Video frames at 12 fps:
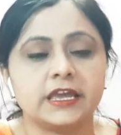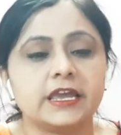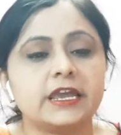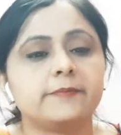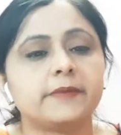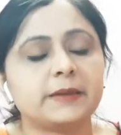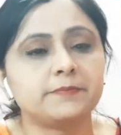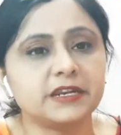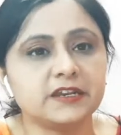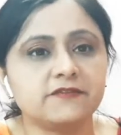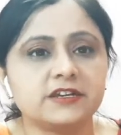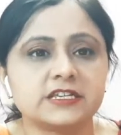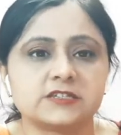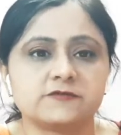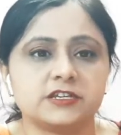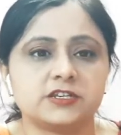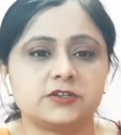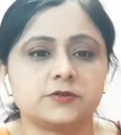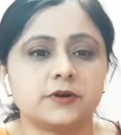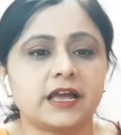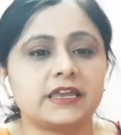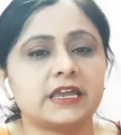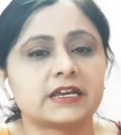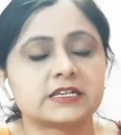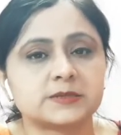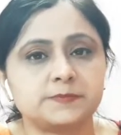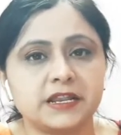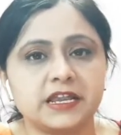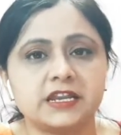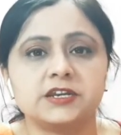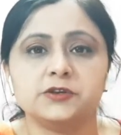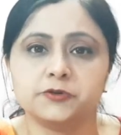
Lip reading: In my previous video, I explained